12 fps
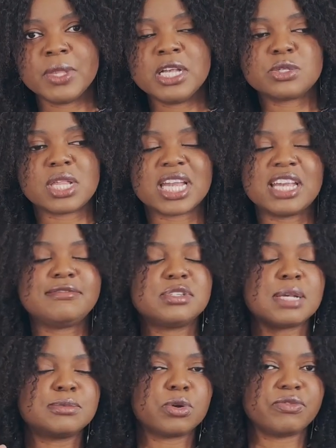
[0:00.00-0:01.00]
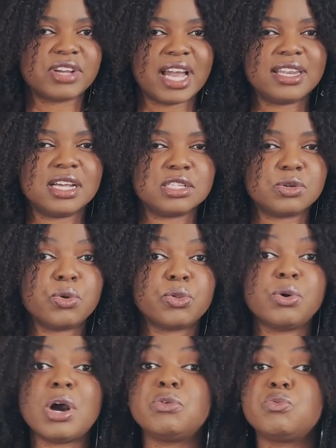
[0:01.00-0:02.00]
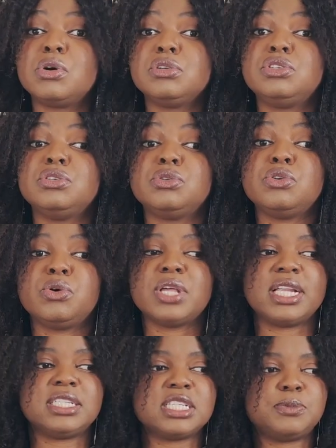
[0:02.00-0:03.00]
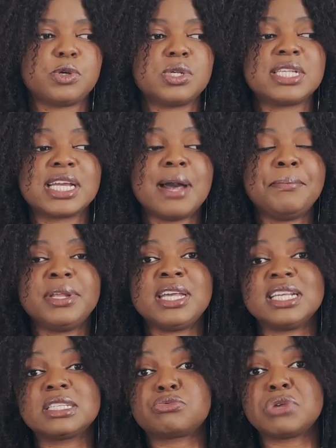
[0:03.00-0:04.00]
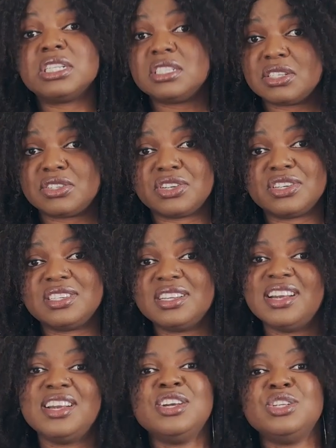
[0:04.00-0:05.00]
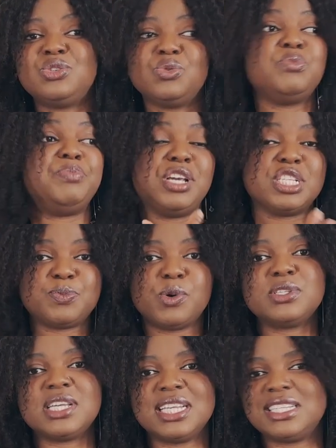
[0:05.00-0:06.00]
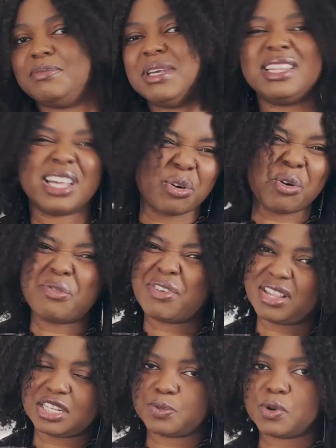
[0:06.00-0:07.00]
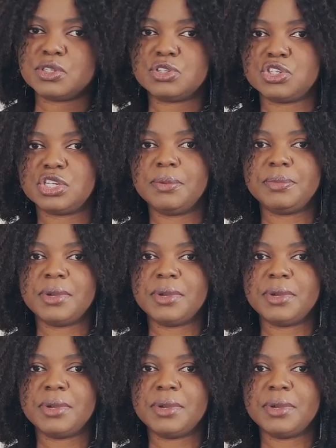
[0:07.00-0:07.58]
So that gives you some sort of guidance. Although I would want you to know that just because the company has registered to be a sponsor doesn't mean they offer the sponsorship.